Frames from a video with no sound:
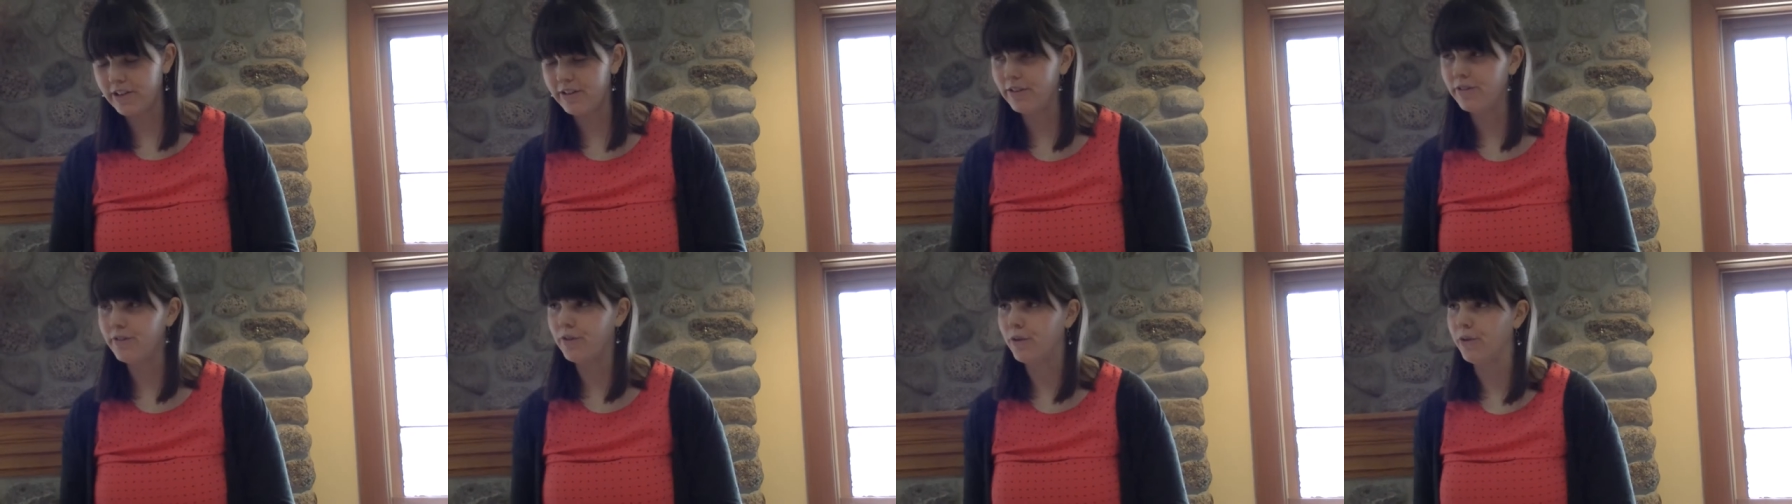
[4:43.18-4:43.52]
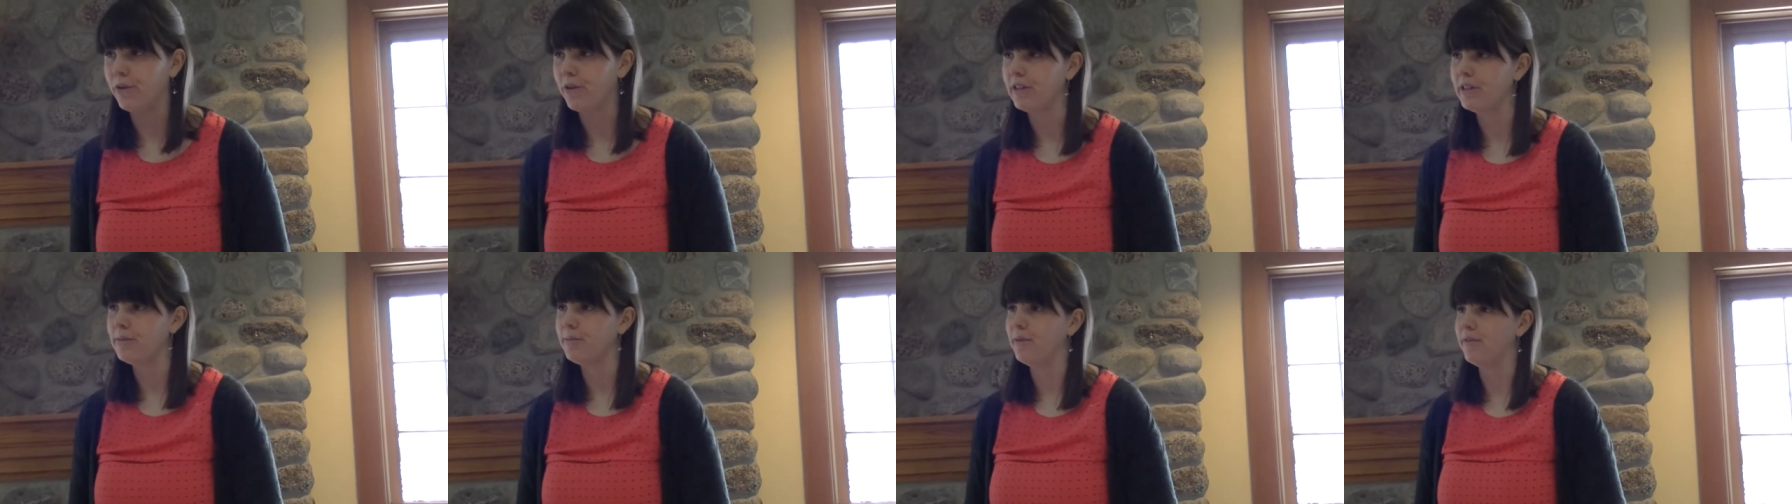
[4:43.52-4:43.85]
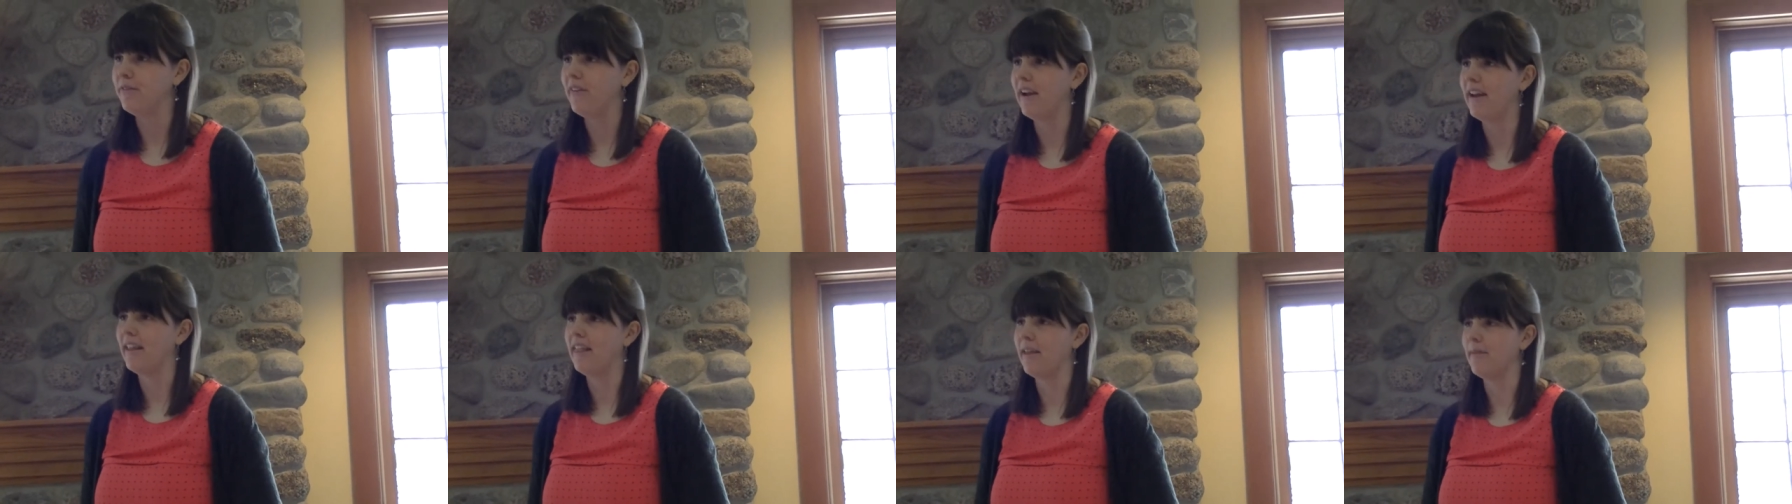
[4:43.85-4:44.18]
is, of course,
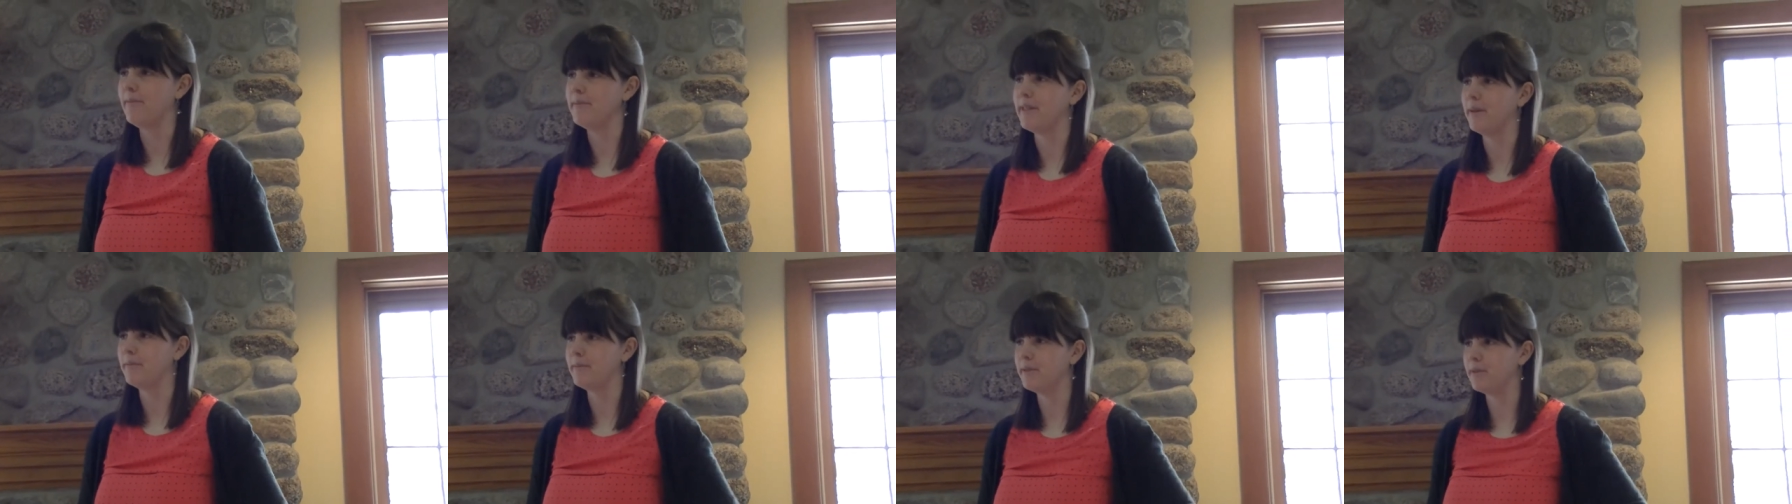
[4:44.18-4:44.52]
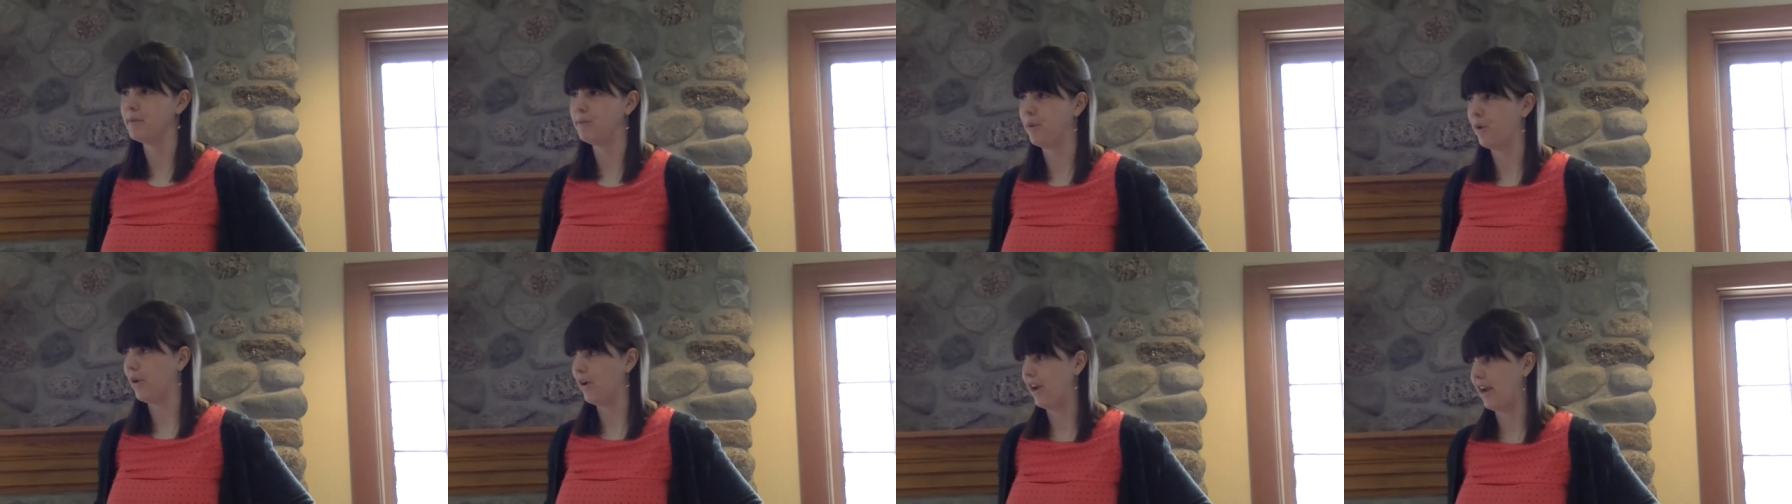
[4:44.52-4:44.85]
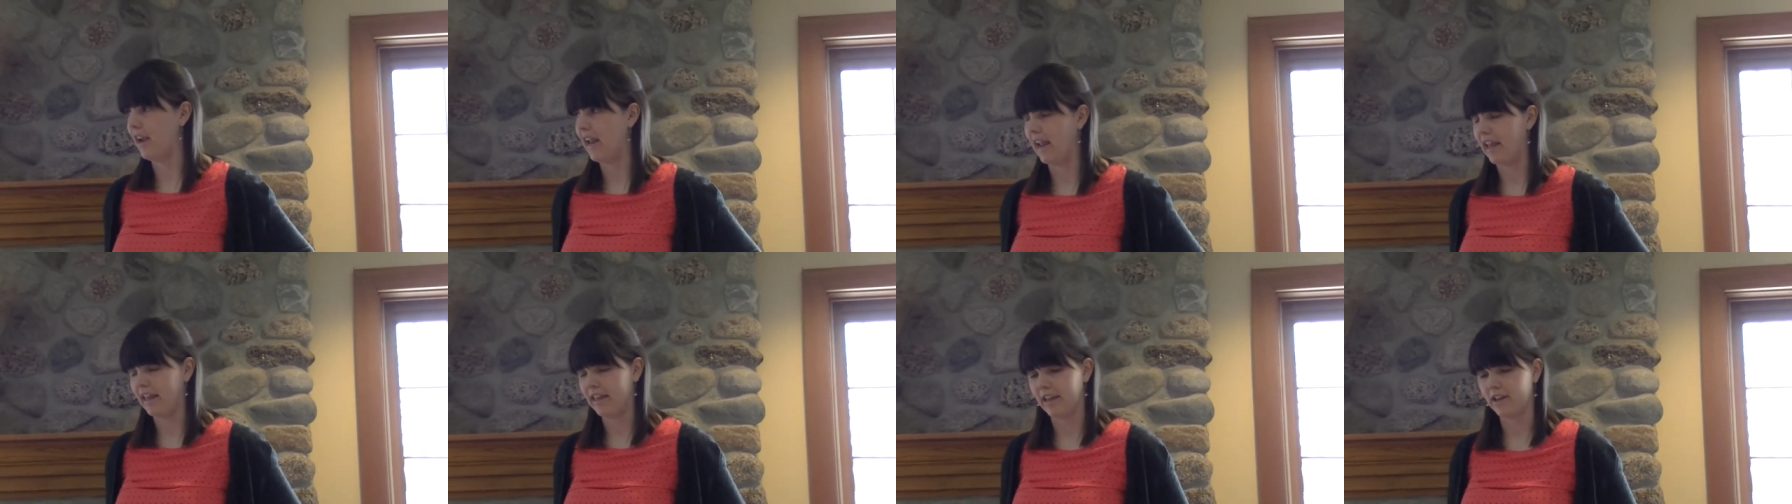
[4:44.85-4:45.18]
providing them some support
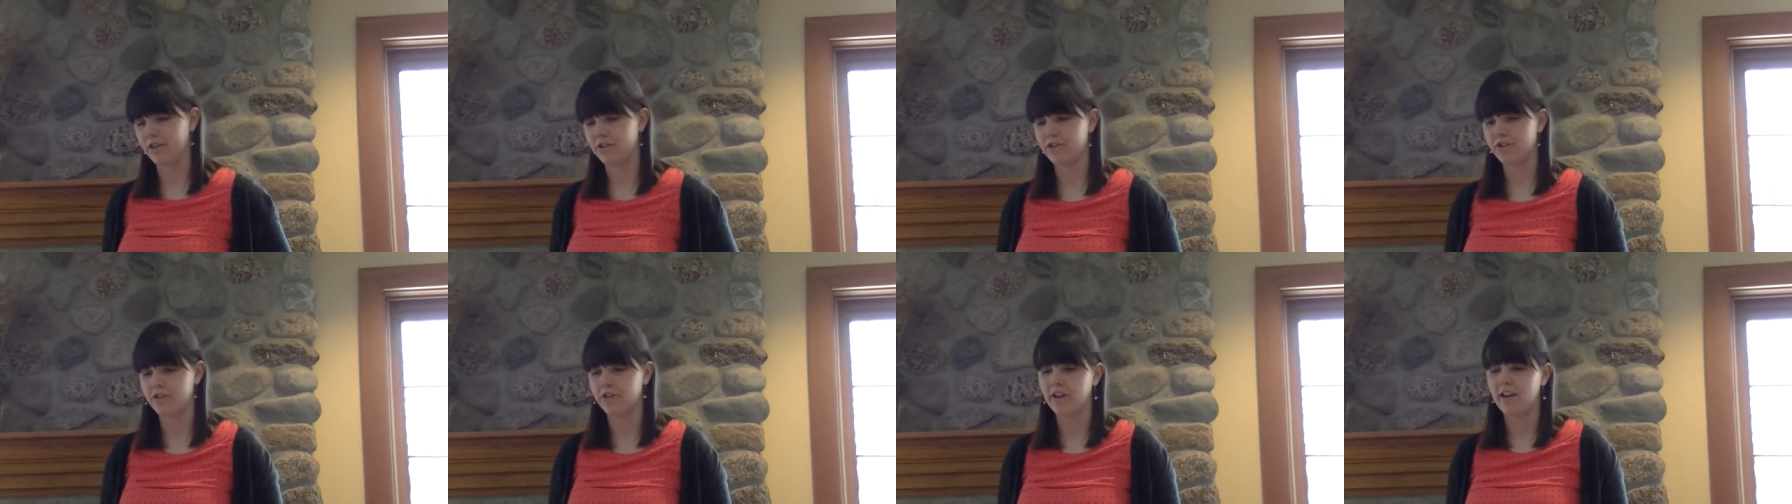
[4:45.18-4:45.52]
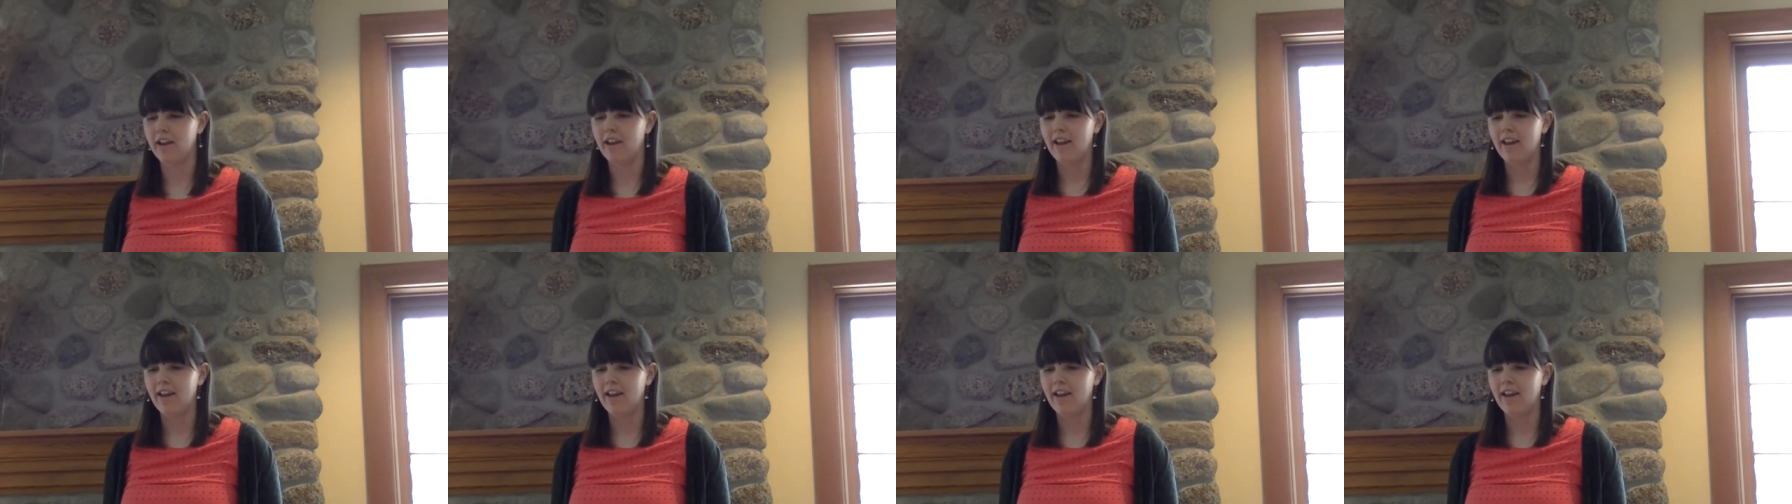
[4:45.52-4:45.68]
in English.